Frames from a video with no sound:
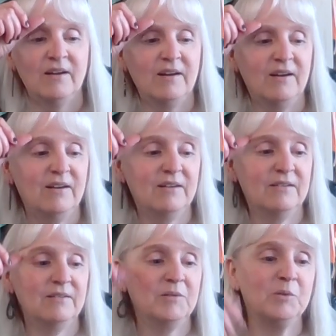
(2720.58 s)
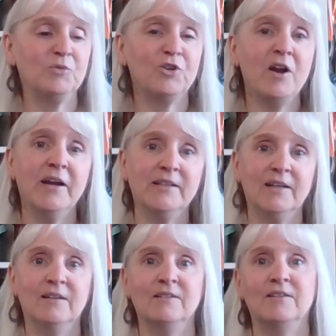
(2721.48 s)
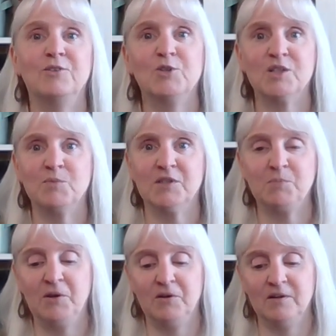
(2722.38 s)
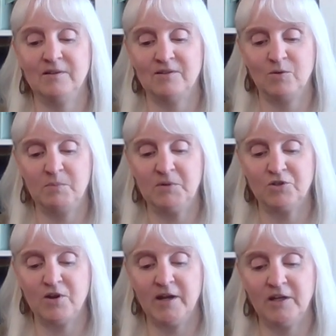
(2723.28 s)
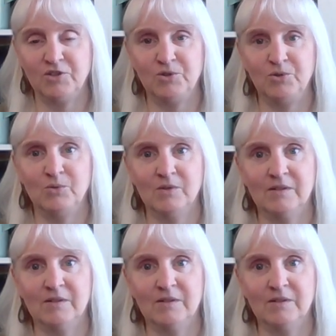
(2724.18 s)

uh, I'm trying to get into the Christmas spirit. So I've been trying to